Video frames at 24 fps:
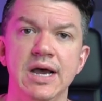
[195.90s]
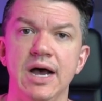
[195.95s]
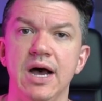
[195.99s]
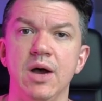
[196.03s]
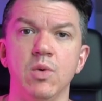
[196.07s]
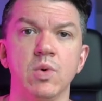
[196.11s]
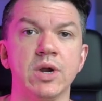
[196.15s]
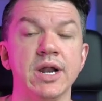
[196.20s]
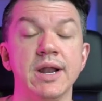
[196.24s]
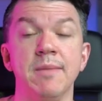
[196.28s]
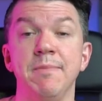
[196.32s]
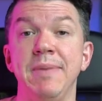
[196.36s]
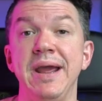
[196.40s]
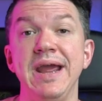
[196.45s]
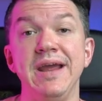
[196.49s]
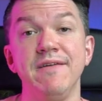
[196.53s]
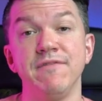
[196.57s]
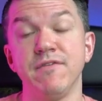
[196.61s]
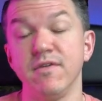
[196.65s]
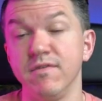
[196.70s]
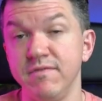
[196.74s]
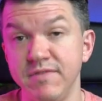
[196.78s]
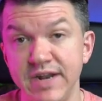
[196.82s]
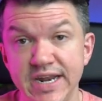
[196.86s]
Uh, we're going to pay
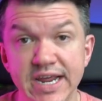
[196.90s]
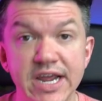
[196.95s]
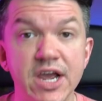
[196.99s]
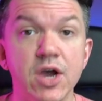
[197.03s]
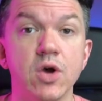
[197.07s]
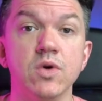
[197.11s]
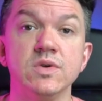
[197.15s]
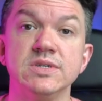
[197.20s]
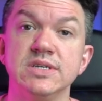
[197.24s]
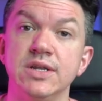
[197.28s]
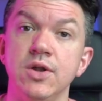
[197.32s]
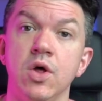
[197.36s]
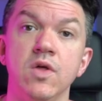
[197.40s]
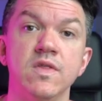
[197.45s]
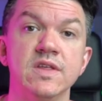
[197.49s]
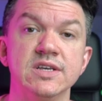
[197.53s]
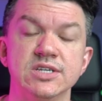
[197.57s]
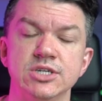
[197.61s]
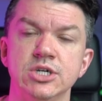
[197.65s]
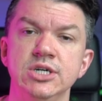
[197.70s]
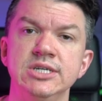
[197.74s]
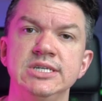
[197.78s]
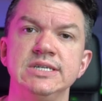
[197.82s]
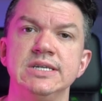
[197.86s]
for videos and all this
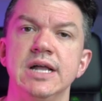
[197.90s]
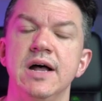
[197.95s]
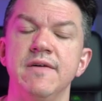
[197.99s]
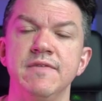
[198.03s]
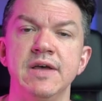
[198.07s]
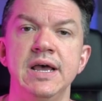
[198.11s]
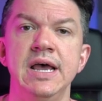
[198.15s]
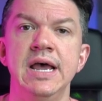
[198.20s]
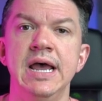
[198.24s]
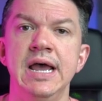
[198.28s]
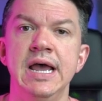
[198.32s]
good stuff.